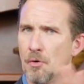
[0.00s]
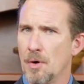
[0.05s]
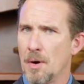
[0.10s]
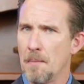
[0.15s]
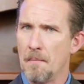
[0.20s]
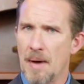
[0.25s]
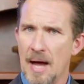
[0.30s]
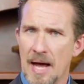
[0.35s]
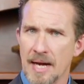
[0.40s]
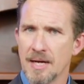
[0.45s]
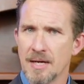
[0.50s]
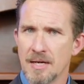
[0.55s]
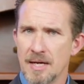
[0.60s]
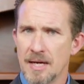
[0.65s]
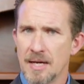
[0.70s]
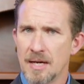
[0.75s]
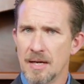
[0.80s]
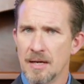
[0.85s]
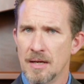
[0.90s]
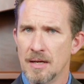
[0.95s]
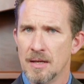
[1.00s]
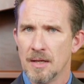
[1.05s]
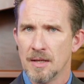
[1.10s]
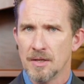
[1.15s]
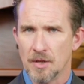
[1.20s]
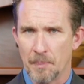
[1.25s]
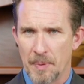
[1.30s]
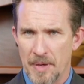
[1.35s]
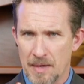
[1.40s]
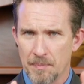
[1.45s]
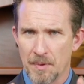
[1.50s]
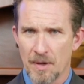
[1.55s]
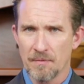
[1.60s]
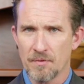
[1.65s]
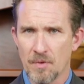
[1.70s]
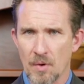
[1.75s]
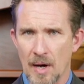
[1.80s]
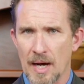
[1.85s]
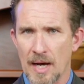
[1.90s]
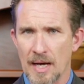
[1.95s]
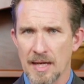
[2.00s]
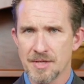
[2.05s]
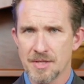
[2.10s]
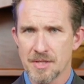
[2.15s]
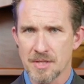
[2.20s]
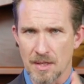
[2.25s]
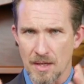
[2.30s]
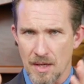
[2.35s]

reminded the people of Christ,